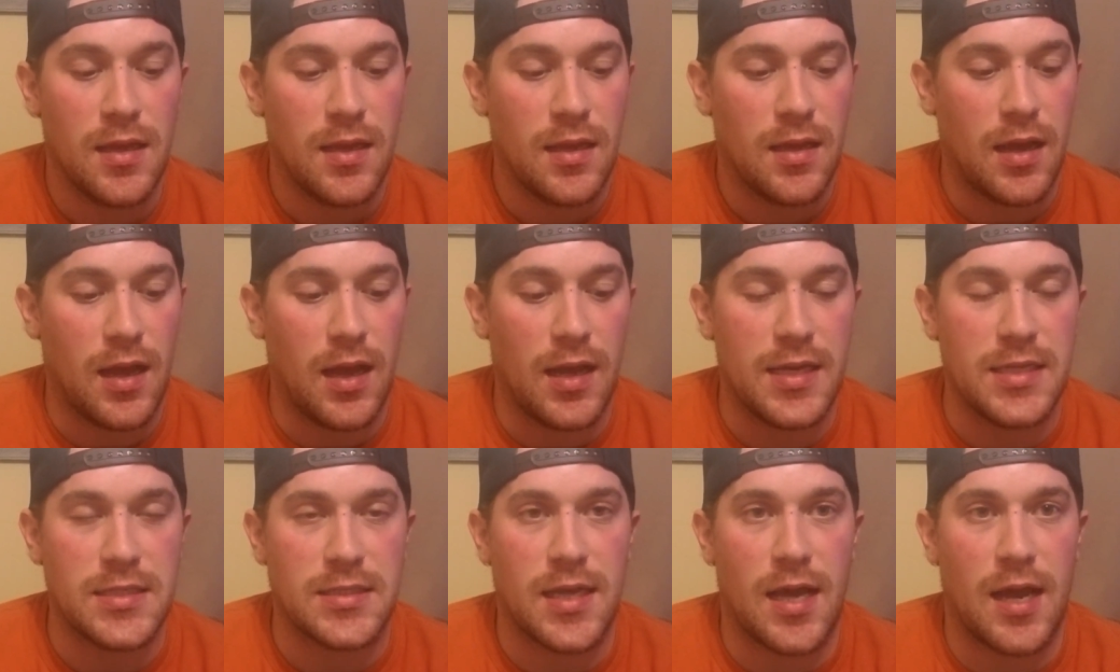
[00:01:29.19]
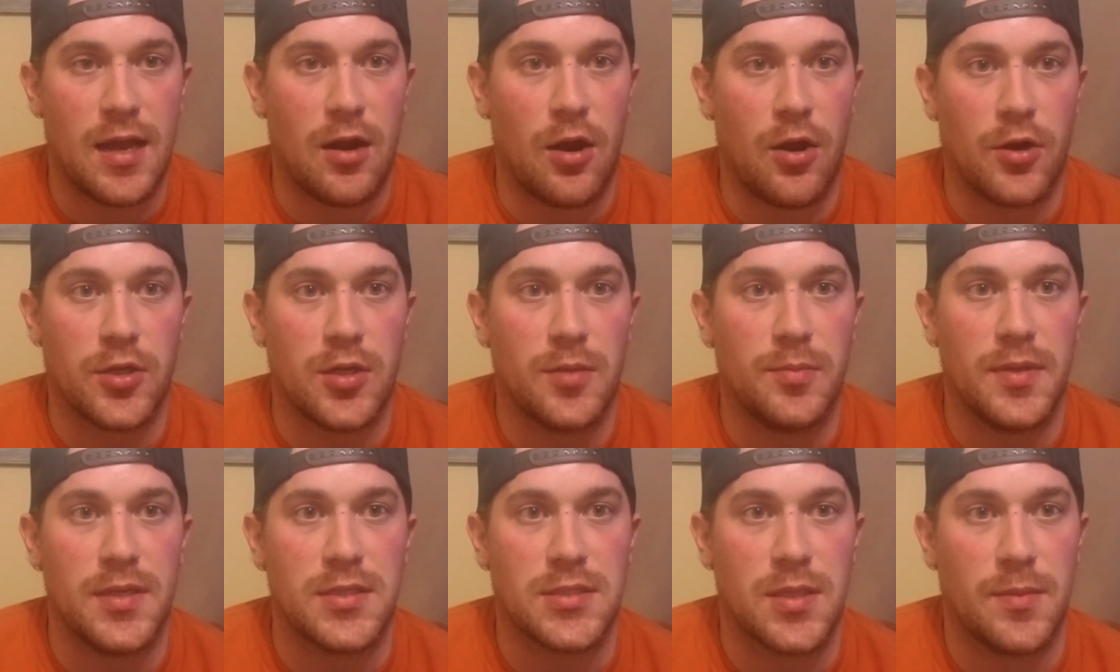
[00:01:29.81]
He's got
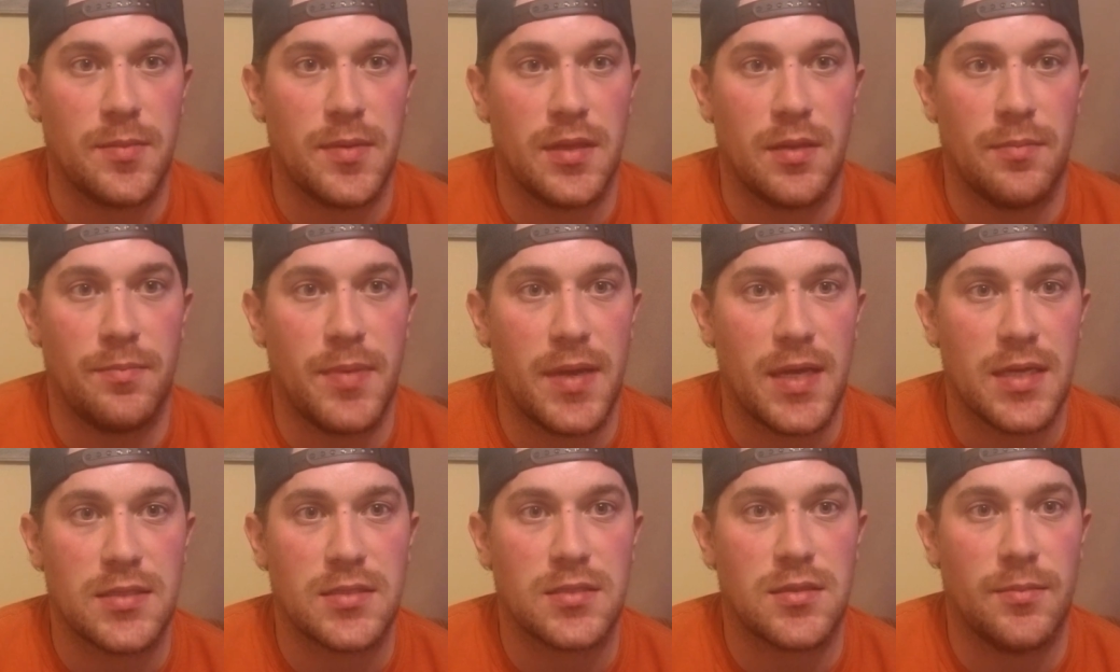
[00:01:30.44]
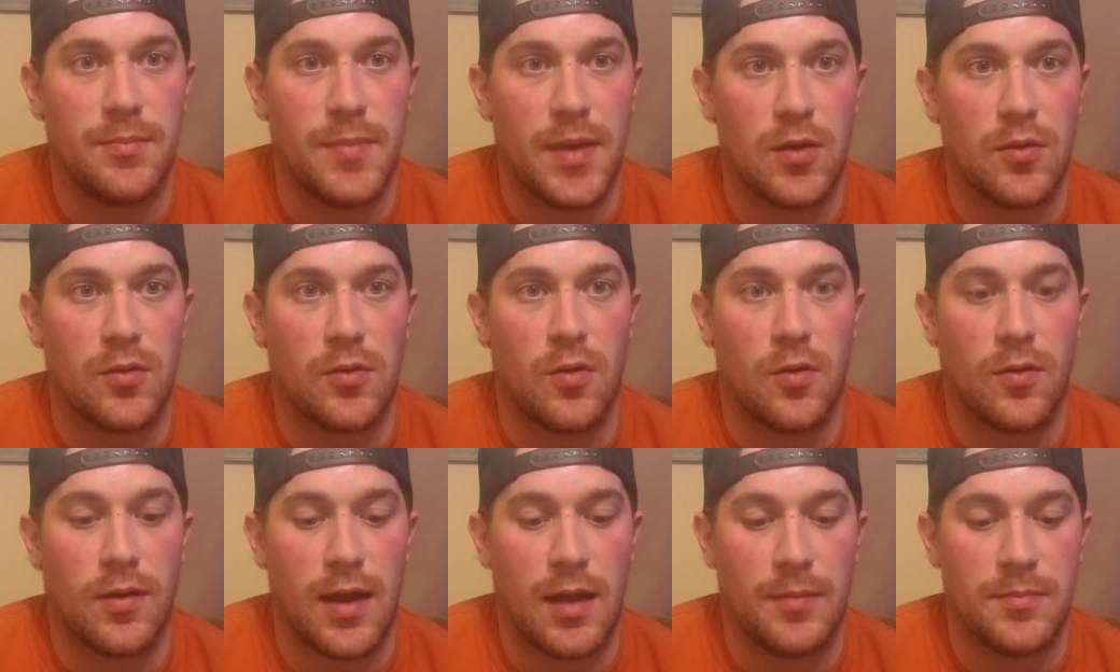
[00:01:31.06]
arguably some of the best
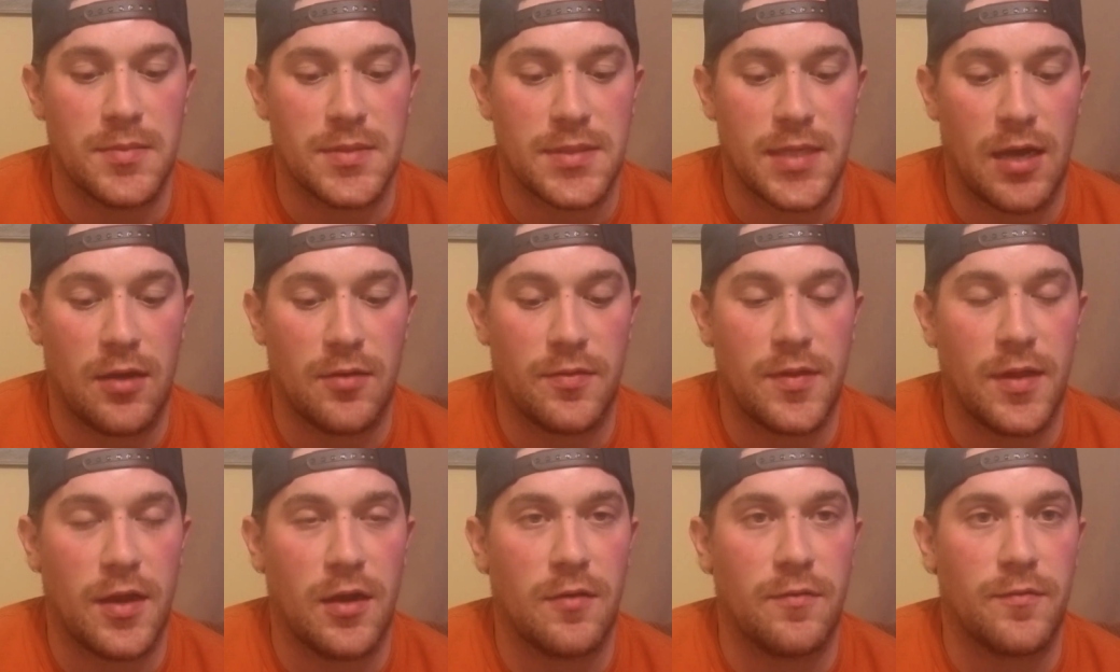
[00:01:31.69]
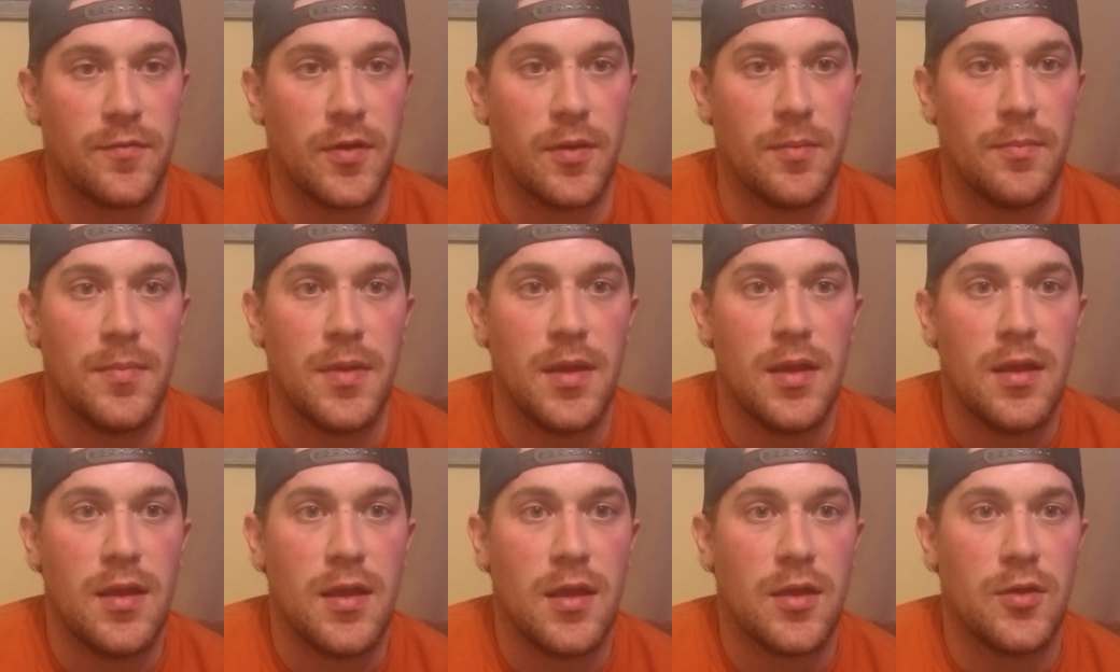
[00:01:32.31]
metalcore albums out there, from
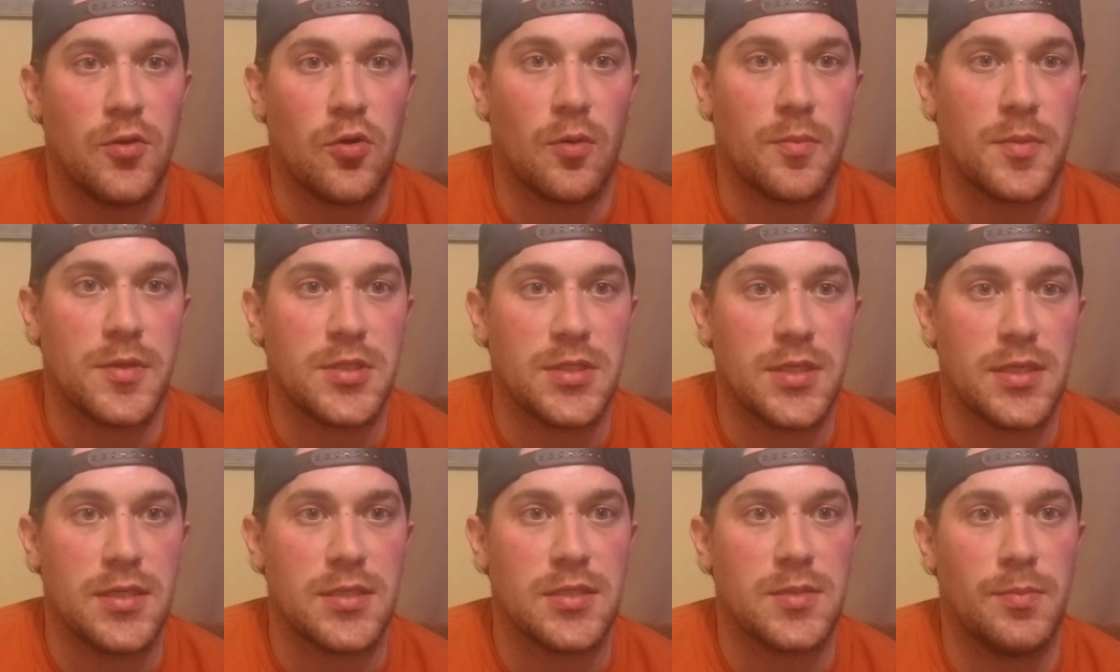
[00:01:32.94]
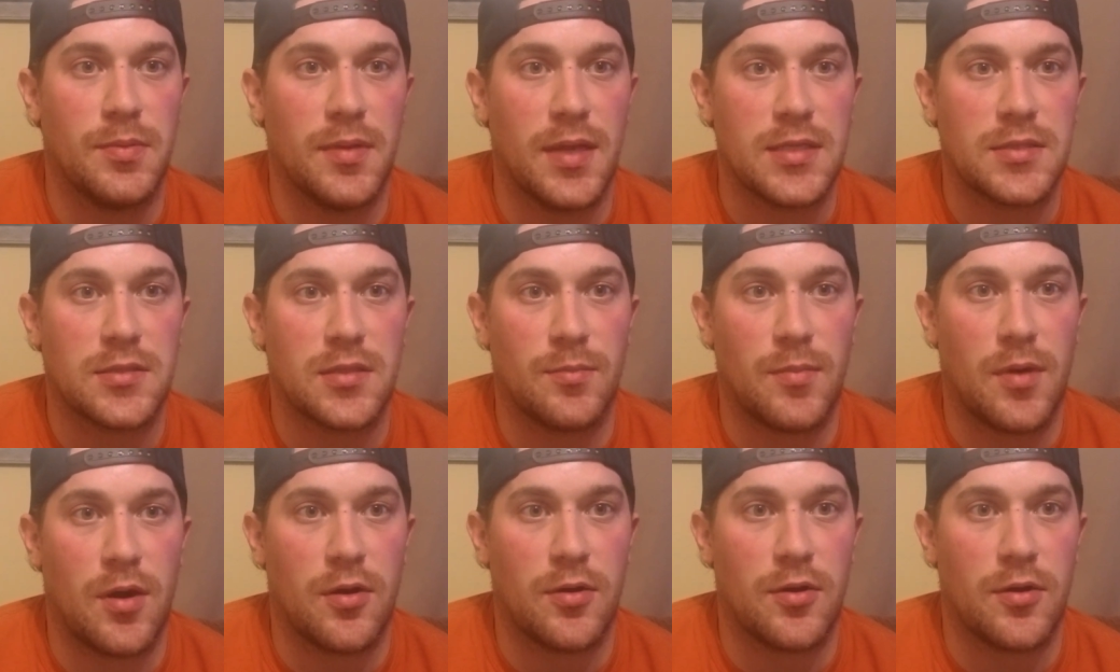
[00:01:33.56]
Norma Jean's Bless the
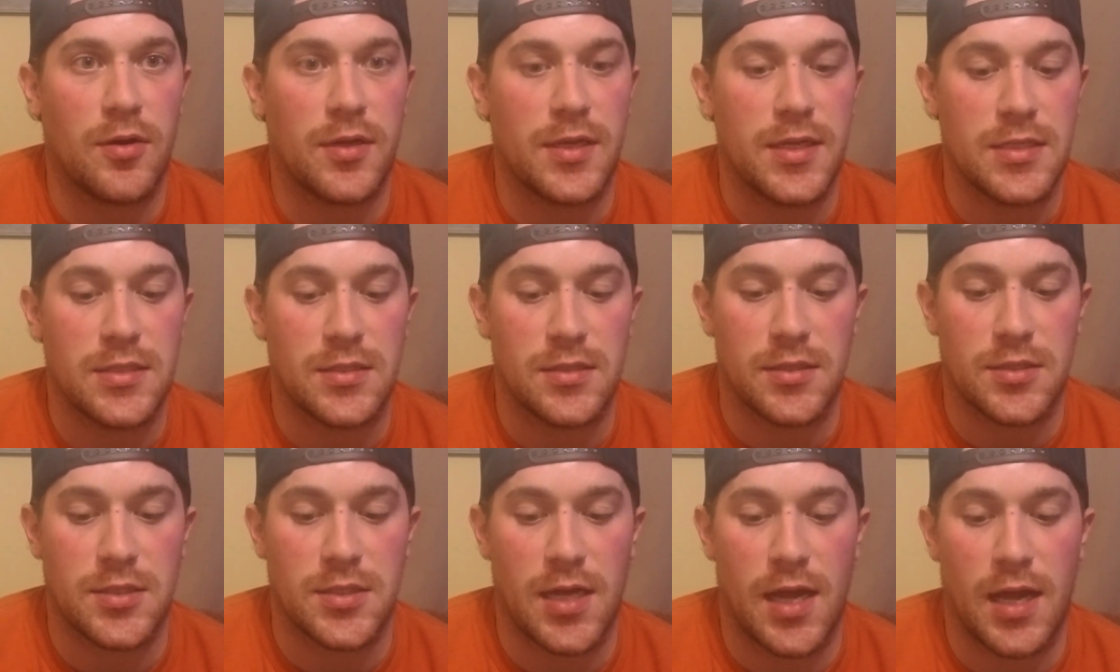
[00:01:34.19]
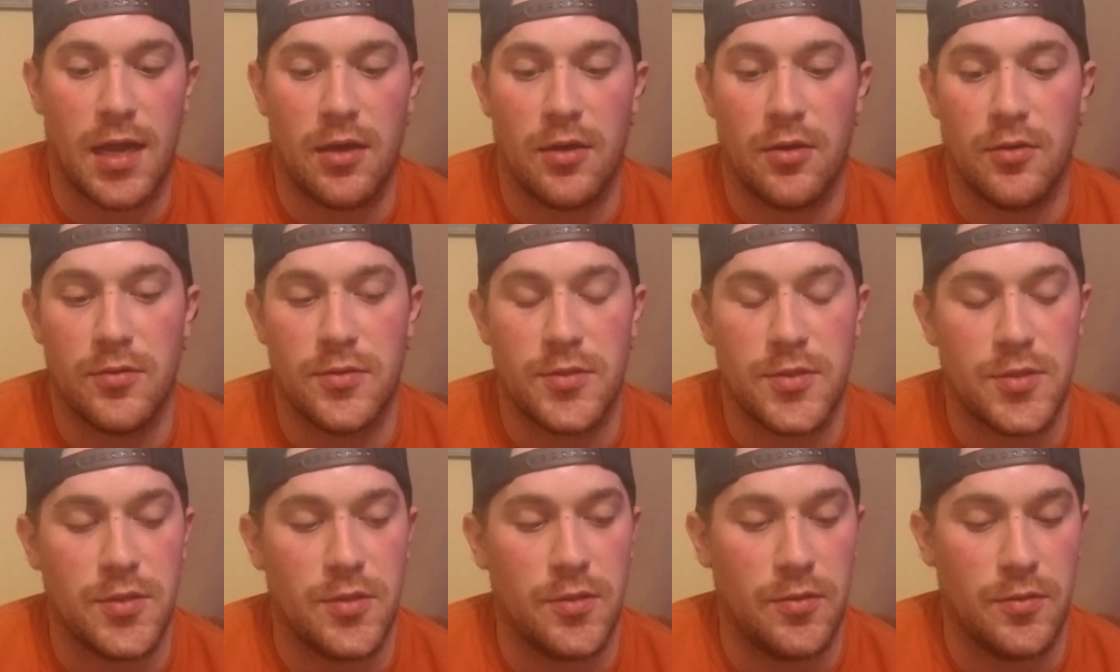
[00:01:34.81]
Martyr, Kiss the Child,
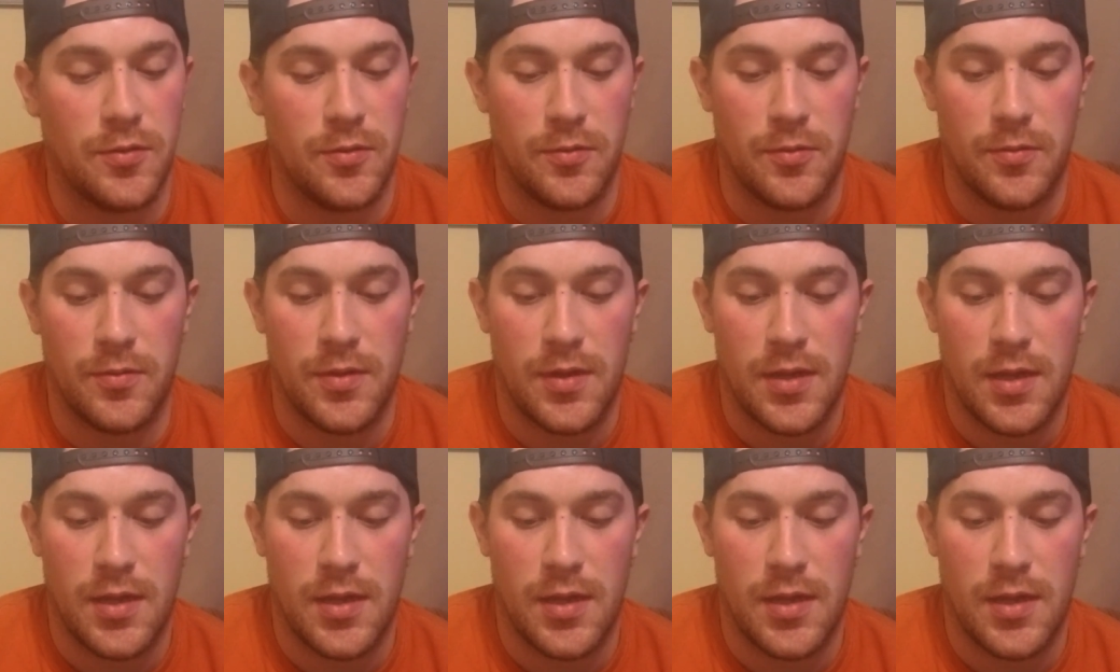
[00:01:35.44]
to